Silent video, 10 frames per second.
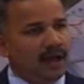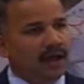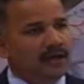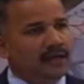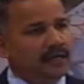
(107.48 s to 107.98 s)

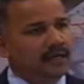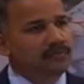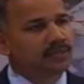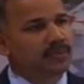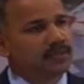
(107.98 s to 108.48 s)
And in
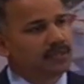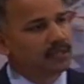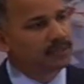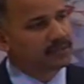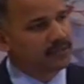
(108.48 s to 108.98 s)
terms of
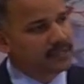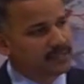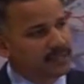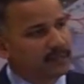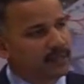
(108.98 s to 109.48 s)
digital
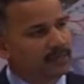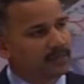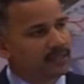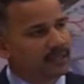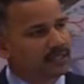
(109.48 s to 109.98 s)
preservation in print
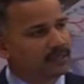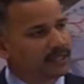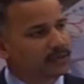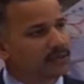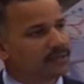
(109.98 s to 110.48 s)
media, it's
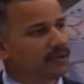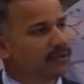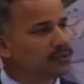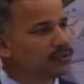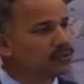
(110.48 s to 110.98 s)
being used for
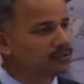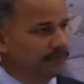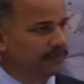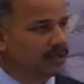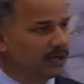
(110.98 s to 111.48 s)

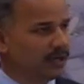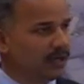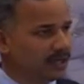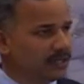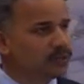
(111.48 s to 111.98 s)

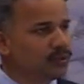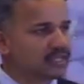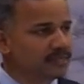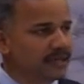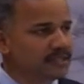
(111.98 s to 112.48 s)
in two
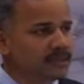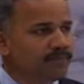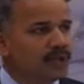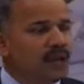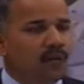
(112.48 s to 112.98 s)
aspects.
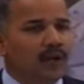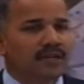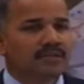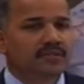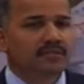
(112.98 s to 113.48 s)
One
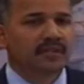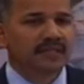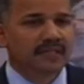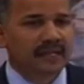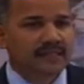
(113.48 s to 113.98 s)
is to
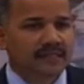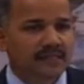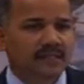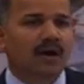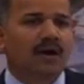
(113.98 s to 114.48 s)
digitize
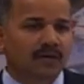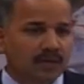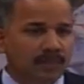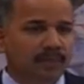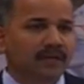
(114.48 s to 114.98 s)
the hard
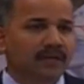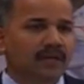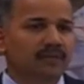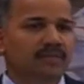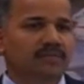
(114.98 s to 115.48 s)
copy
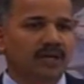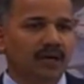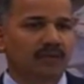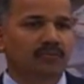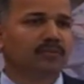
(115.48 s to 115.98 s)
material which we
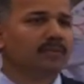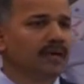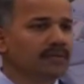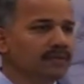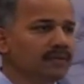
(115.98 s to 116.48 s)
have, could be
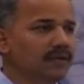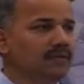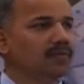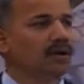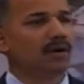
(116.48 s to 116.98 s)

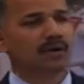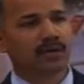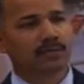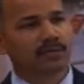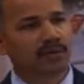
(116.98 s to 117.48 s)
microfilm or hard
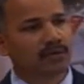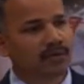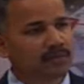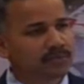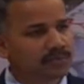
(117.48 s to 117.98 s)
copy bound
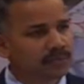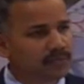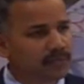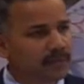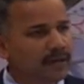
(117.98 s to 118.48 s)
volumes of
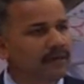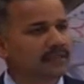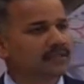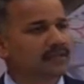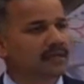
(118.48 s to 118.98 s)
newspaper and
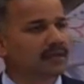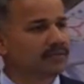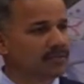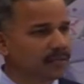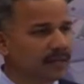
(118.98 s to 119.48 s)
things like
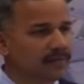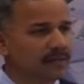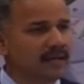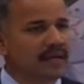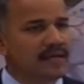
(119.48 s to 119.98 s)
that, photographs.
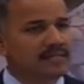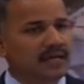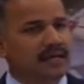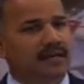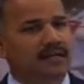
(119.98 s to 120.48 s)

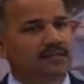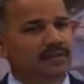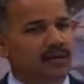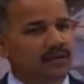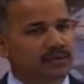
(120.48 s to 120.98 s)
Second is
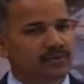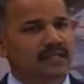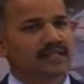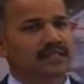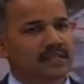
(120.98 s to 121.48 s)
we are also
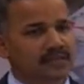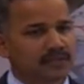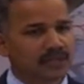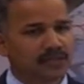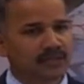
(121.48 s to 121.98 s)
very
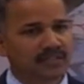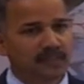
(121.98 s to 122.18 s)
seriously into